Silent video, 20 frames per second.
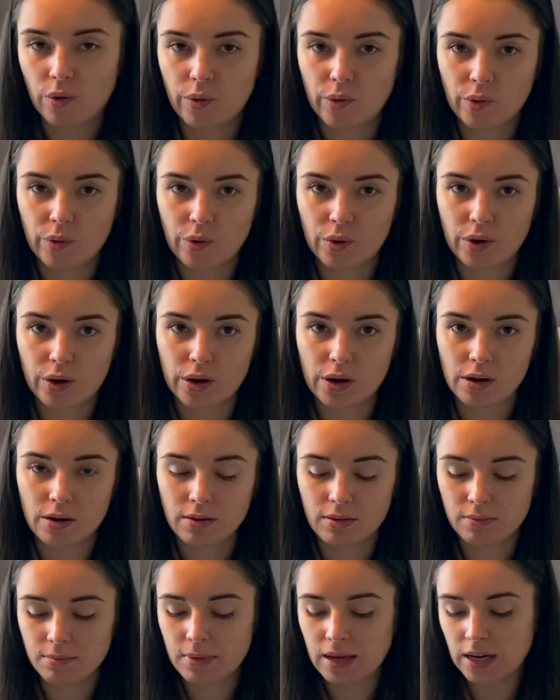or
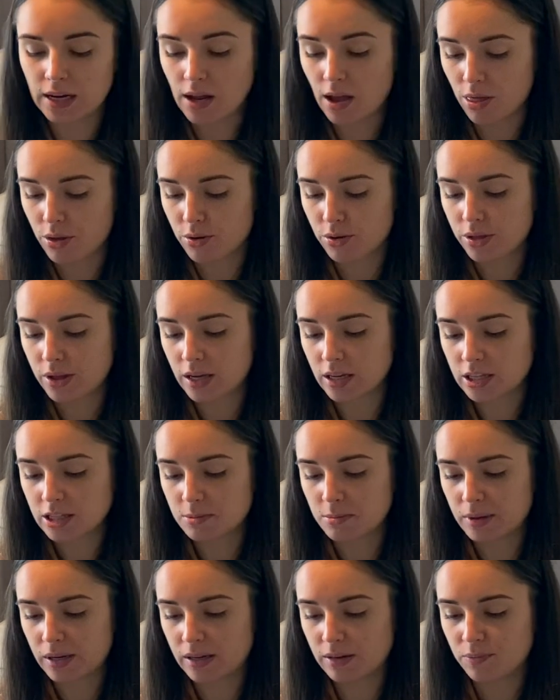many other things,
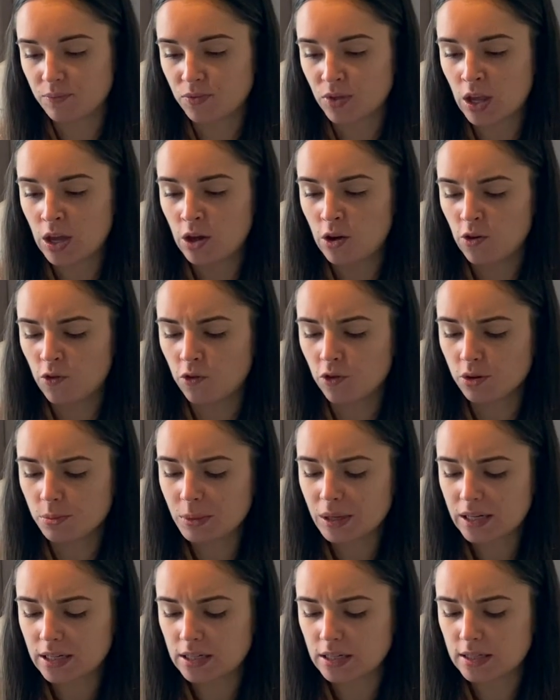but for
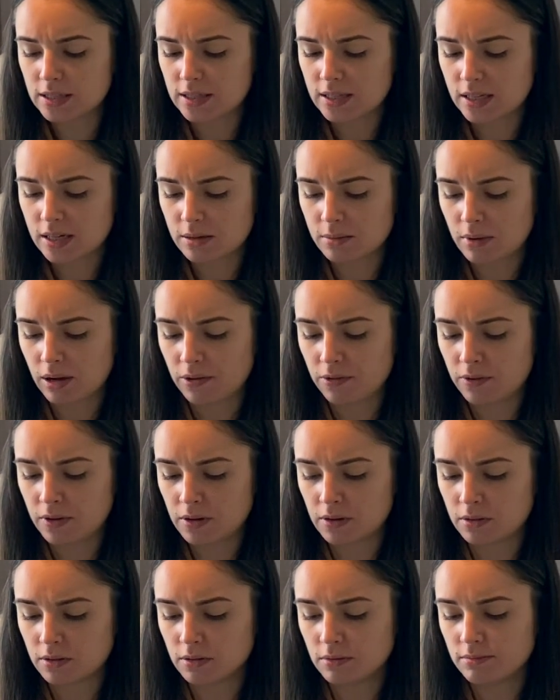magnesium, I
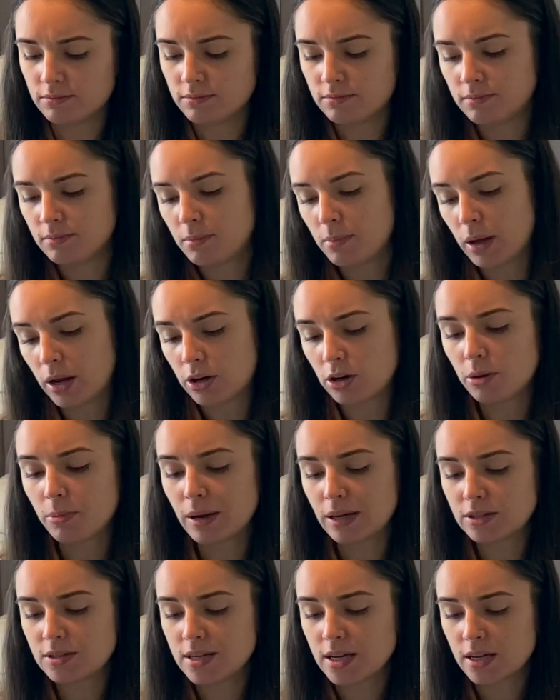feel better
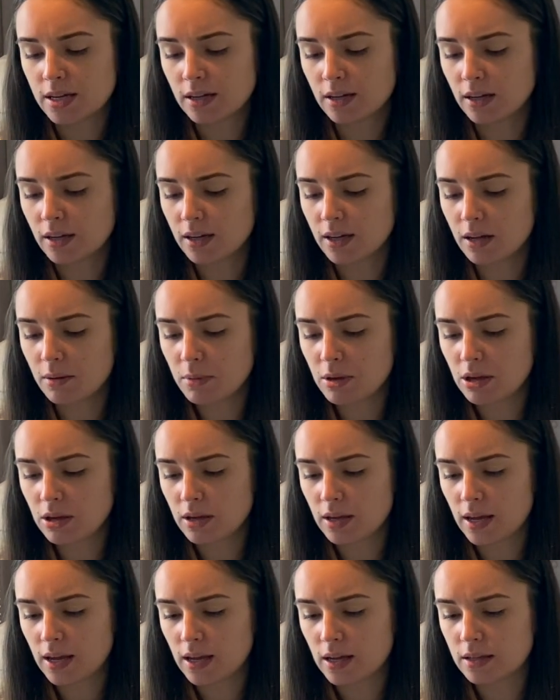about taking a
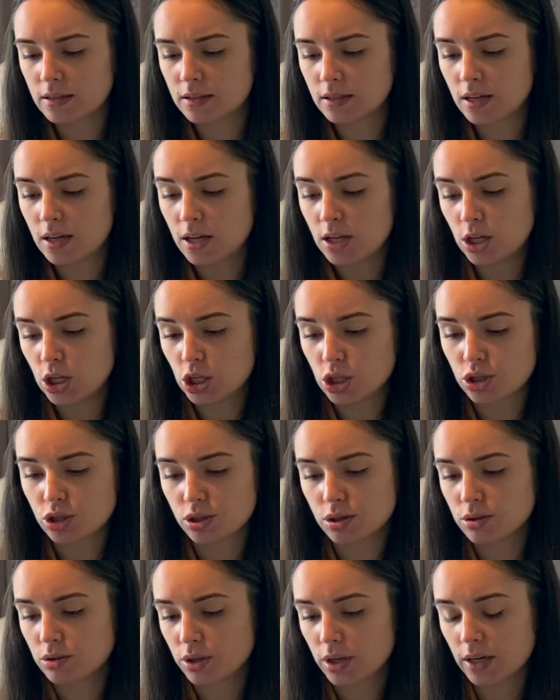gummy. And
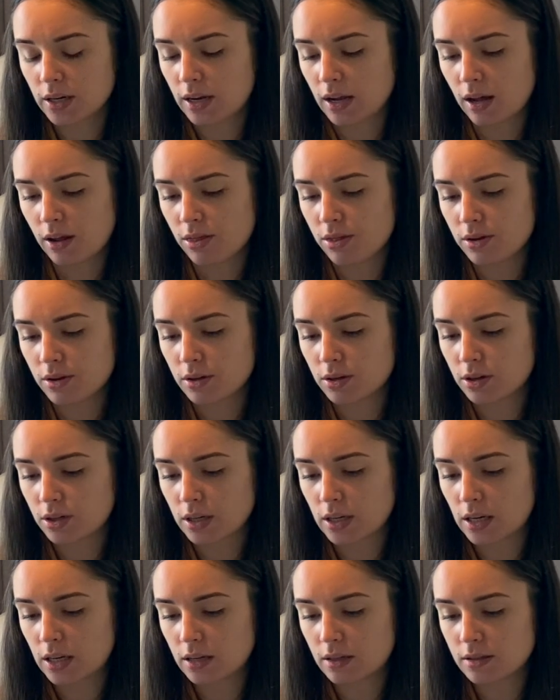just looking at the
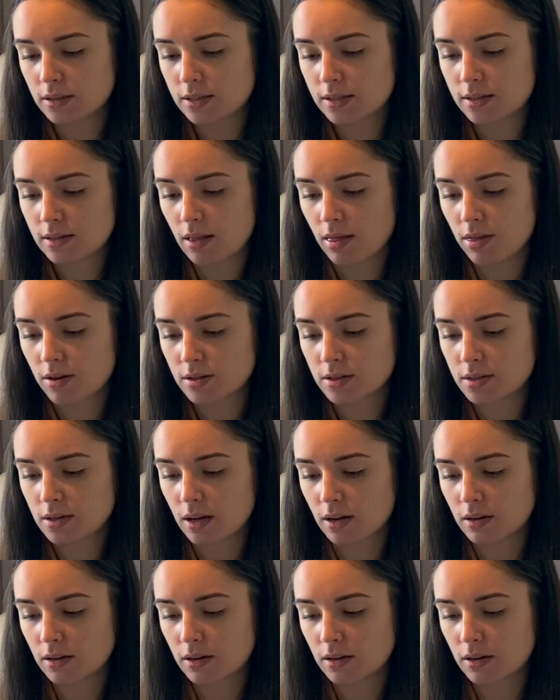ingredients, there's